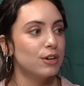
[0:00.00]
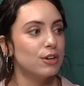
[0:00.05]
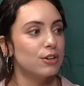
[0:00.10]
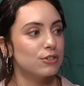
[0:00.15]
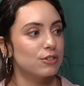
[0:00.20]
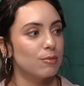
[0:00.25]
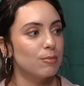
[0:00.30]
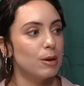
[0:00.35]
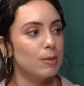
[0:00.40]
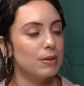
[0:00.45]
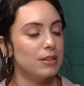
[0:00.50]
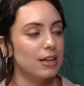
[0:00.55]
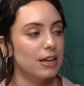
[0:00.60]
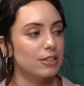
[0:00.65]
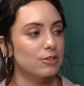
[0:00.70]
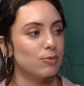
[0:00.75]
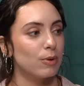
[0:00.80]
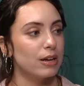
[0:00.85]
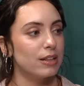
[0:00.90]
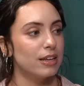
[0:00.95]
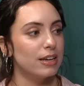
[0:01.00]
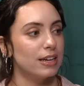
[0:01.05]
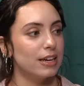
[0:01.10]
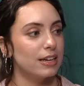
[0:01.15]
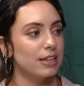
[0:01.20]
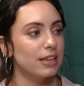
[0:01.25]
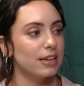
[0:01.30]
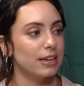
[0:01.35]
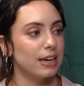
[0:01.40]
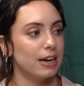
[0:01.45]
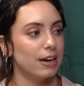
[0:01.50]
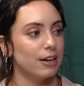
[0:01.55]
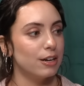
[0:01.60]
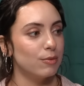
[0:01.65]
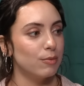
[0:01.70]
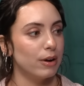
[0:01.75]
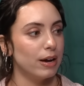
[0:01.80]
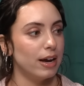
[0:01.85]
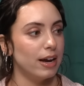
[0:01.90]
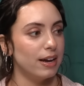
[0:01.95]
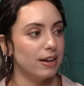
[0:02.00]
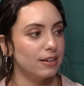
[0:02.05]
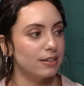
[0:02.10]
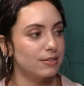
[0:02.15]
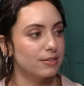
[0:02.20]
So maybe that's why they get like carried away. I